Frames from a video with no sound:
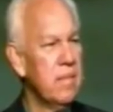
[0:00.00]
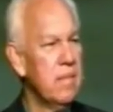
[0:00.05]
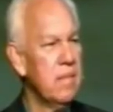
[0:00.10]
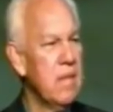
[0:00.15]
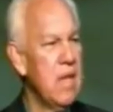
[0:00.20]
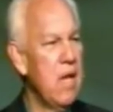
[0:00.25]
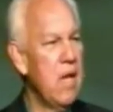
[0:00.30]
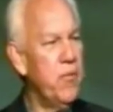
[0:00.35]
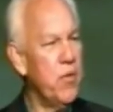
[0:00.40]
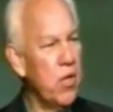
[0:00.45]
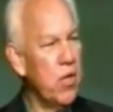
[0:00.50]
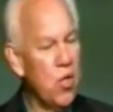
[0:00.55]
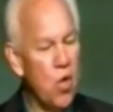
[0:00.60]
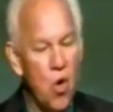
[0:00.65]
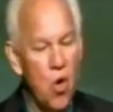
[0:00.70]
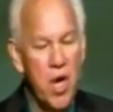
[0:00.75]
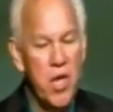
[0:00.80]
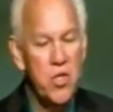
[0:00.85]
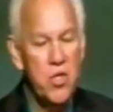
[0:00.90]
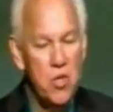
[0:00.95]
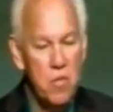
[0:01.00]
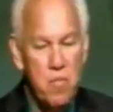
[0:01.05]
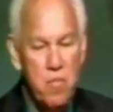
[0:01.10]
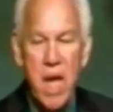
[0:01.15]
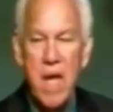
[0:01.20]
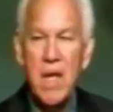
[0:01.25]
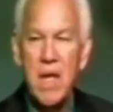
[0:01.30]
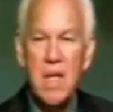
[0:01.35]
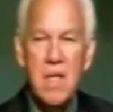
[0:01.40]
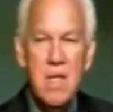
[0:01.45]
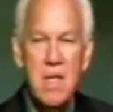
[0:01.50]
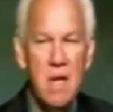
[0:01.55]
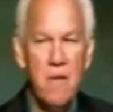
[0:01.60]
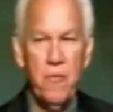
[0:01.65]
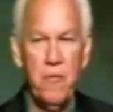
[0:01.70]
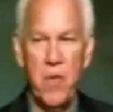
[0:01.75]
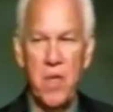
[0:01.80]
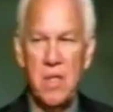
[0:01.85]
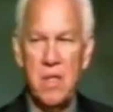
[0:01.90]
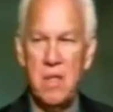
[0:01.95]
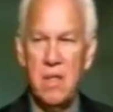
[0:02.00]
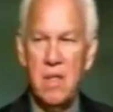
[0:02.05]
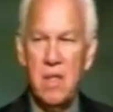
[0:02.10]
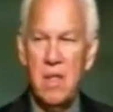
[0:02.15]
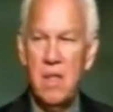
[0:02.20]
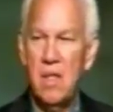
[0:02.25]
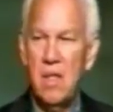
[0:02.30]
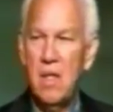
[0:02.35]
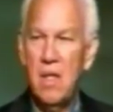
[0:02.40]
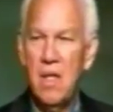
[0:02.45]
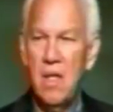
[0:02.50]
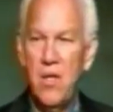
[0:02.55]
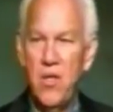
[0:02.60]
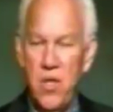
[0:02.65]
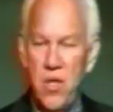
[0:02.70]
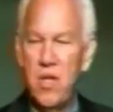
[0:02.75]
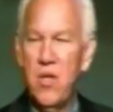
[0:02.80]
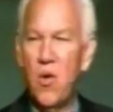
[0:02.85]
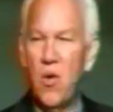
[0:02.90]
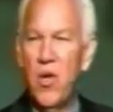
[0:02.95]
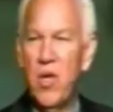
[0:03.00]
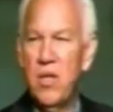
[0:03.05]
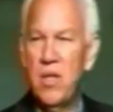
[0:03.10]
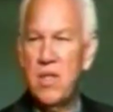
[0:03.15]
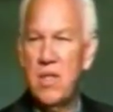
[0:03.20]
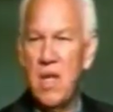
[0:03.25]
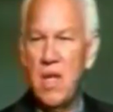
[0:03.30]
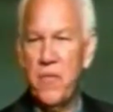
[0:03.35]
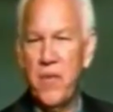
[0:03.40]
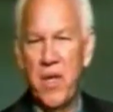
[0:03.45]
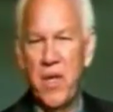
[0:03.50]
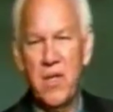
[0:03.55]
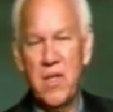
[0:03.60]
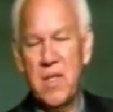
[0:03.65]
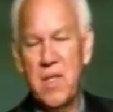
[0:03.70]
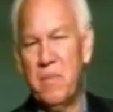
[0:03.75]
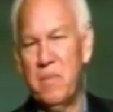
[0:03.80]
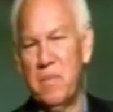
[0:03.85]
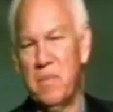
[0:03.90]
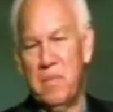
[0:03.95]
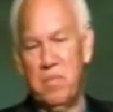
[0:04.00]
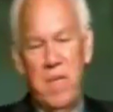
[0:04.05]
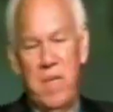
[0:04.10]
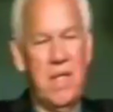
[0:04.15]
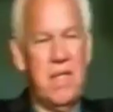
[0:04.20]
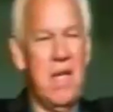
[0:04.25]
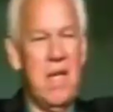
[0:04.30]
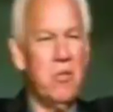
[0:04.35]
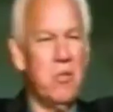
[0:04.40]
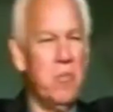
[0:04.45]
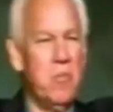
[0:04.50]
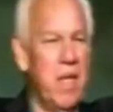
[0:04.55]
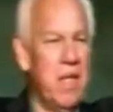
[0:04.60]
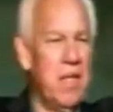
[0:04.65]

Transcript: If you're going to make a difference, you're going to suffer. You know, so many times we make